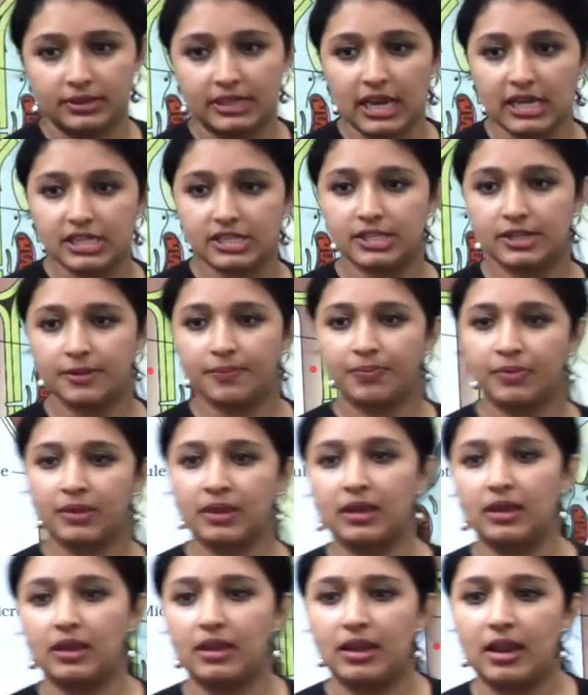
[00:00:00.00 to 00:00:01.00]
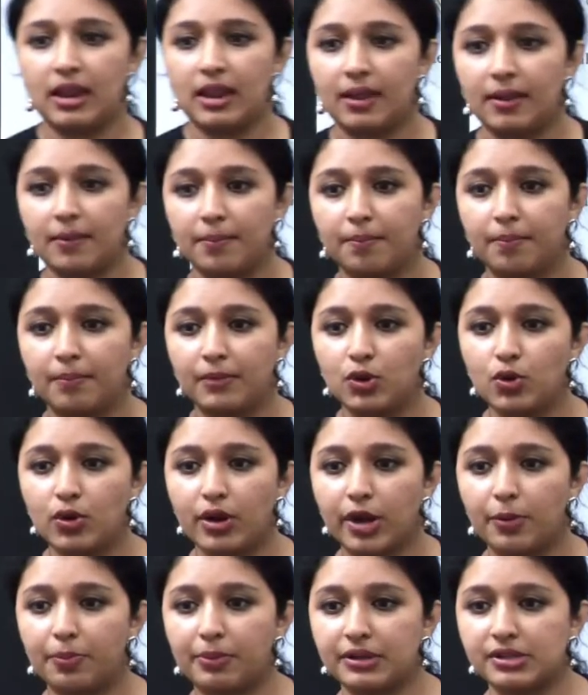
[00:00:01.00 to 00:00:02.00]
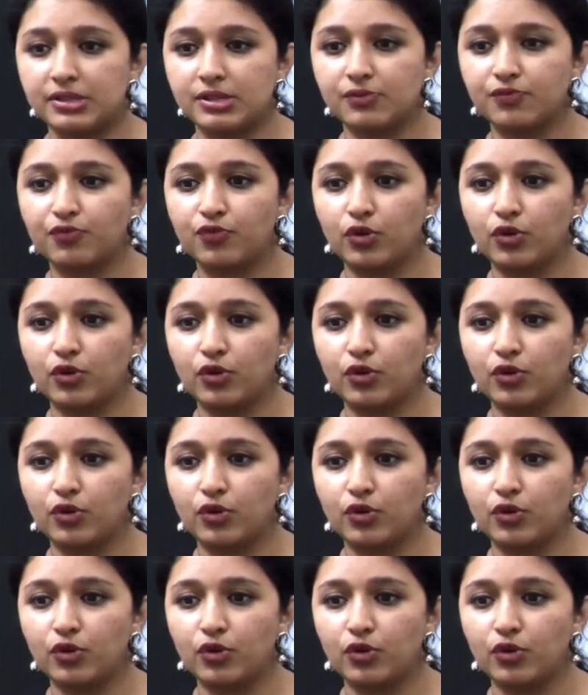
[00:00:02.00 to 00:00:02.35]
Yes, eukaryote present